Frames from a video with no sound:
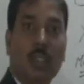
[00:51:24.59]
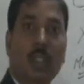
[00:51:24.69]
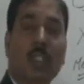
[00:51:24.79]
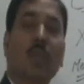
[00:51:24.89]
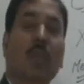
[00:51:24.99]

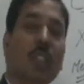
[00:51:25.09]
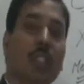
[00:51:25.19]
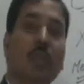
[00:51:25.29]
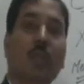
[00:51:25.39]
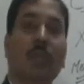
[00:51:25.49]
There is only
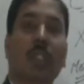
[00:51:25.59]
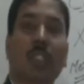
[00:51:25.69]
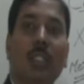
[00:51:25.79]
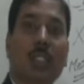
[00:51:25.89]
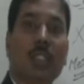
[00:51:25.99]
the two
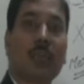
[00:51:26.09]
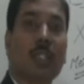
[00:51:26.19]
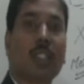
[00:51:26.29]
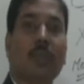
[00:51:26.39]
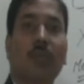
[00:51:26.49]
metals
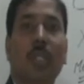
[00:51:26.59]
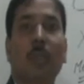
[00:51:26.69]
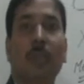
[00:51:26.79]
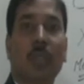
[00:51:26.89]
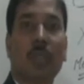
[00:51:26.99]
which
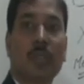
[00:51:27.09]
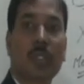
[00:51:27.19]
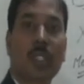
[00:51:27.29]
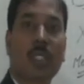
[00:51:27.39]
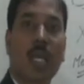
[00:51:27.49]
will
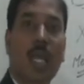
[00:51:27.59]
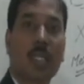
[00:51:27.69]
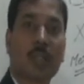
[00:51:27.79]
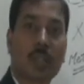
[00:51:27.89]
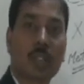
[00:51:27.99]
produces
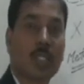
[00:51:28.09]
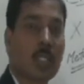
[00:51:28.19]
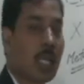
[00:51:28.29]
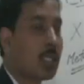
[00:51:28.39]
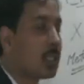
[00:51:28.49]

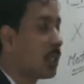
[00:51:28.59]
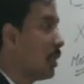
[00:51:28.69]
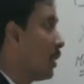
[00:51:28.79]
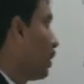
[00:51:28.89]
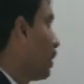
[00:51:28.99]
hydrogen
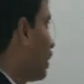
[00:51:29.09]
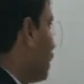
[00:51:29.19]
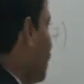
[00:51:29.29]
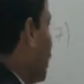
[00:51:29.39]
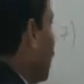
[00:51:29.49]
gas.
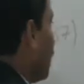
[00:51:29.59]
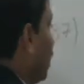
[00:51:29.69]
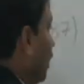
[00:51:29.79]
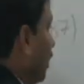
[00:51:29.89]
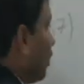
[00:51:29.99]
They are